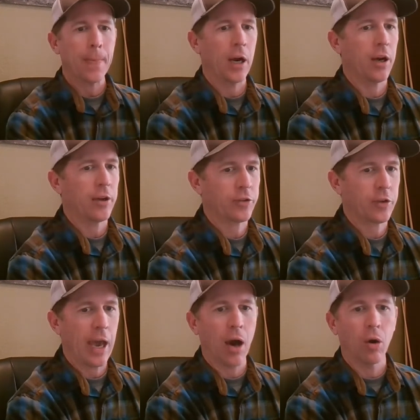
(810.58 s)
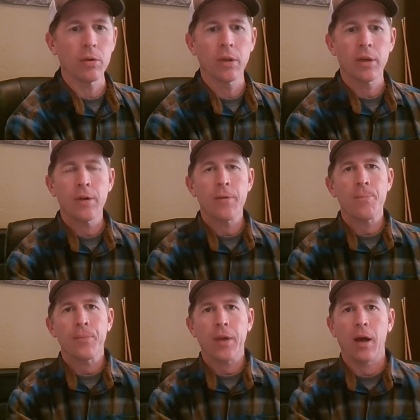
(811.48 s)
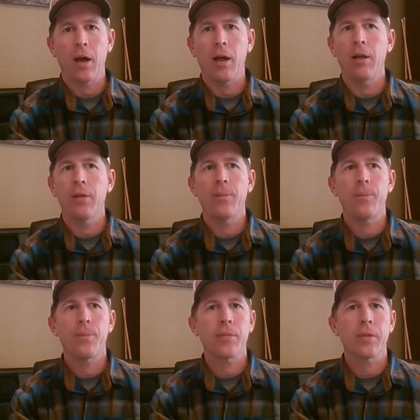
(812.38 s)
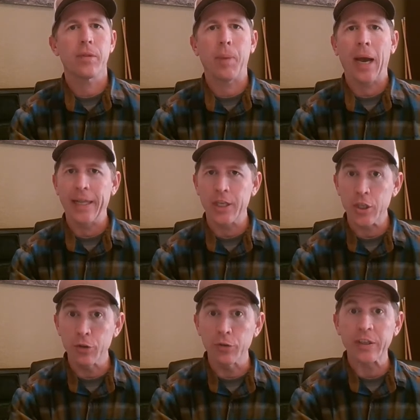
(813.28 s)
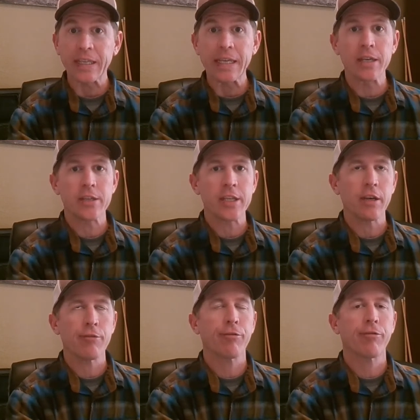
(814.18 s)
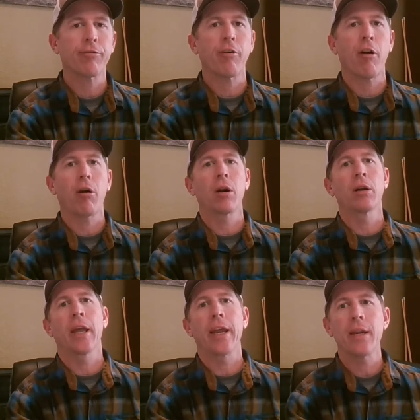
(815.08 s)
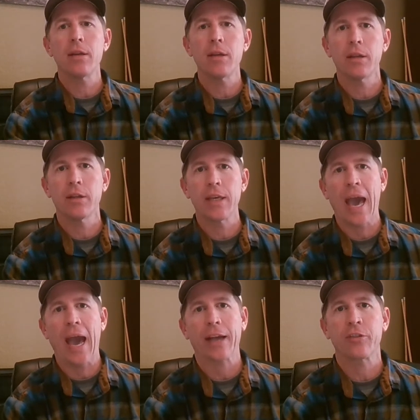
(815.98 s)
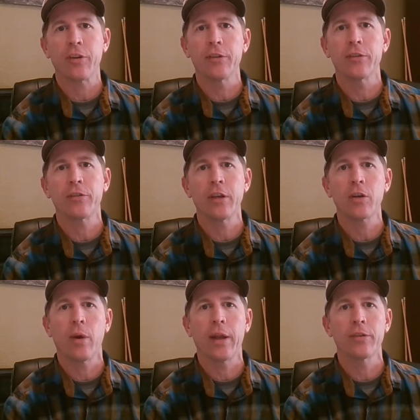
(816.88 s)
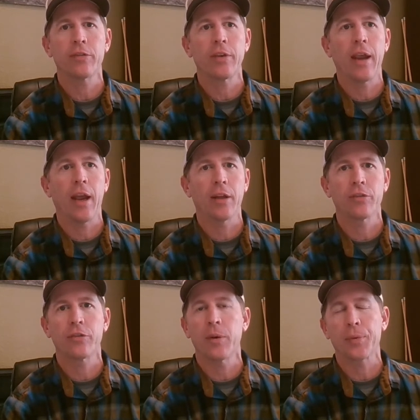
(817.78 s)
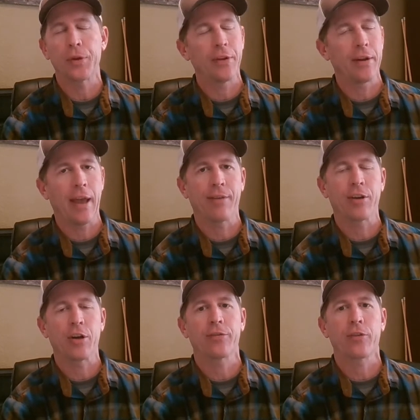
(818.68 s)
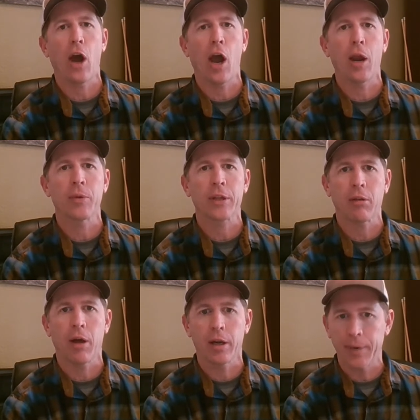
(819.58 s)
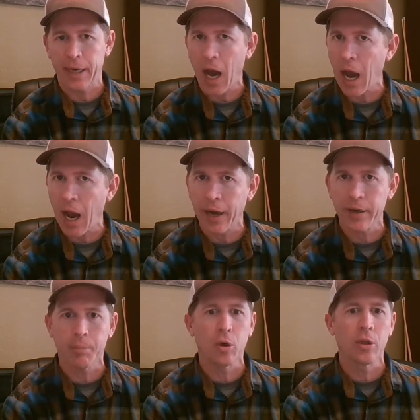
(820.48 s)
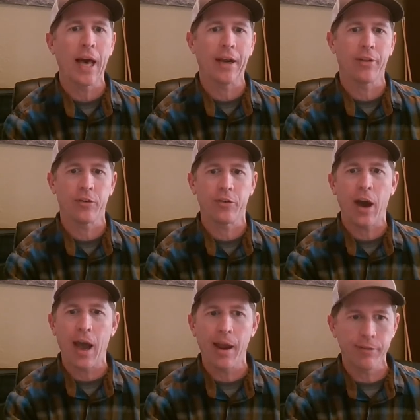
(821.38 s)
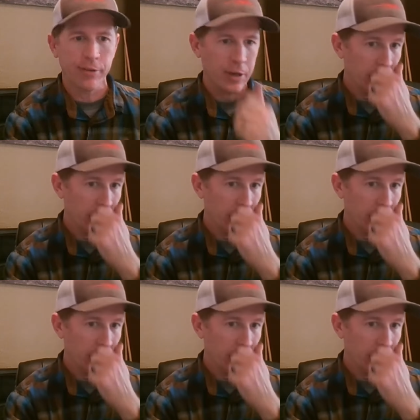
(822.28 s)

uh, a scout. Uh, the pilot used the guillotine far late in the accident sequence and simply didn't have enough time with the glider being high to pull out of the dive.